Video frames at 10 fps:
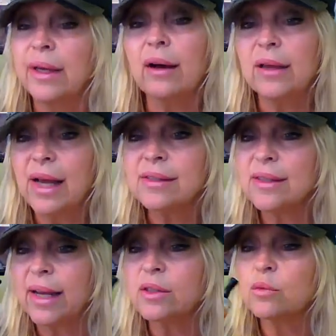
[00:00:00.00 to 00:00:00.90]
Yeah, glass
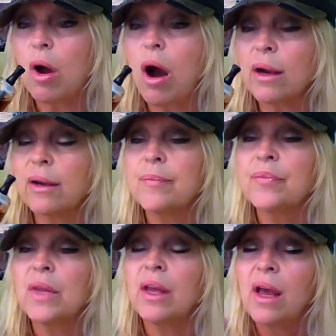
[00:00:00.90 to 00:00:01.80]
tanks rock.
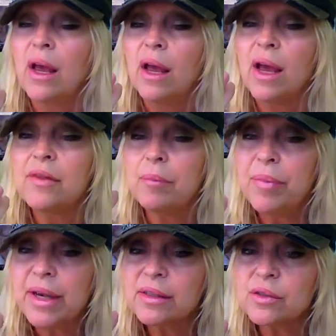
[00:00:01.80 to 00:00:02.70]
And the
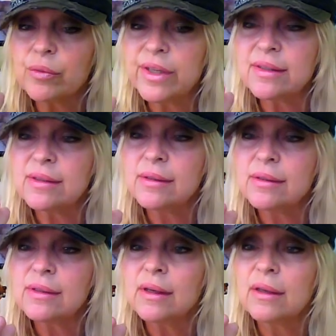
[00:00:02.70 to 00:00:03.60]
biggest
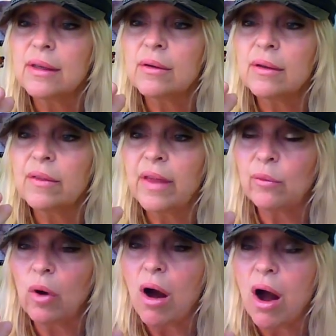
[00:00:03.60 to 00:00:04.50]
reasons
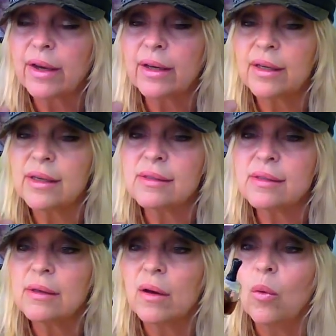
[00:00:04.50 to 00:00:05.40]
they rock
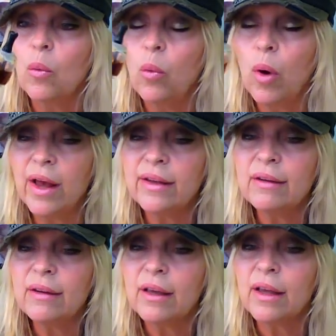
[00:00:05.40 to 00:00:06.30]
is,
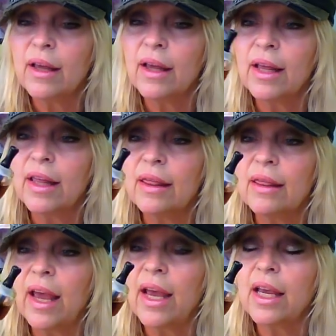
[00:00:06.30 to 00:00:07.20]
one,
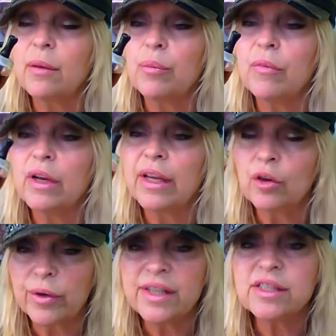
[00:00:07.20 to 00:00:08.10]
they
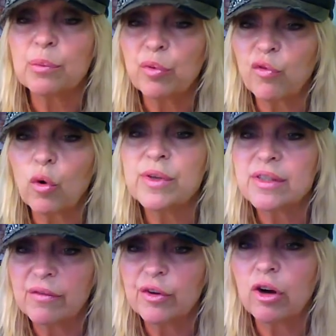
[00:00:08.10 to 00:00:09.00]
increase the
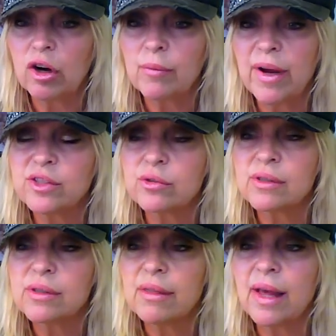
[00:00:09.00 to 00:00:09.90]
performance of your
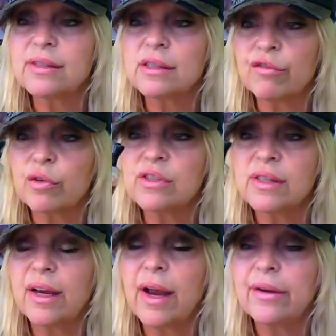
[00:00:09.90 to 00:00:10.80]
Cartomizers. That's the
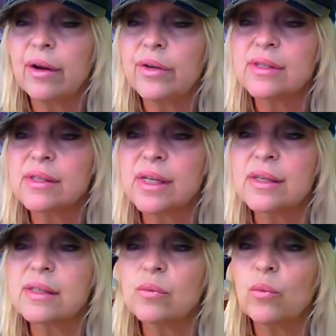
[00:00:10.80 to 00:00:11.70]
first thing I noticed
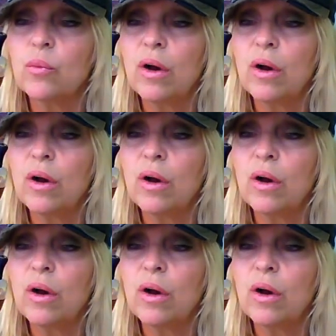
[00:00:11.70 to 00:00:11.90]
is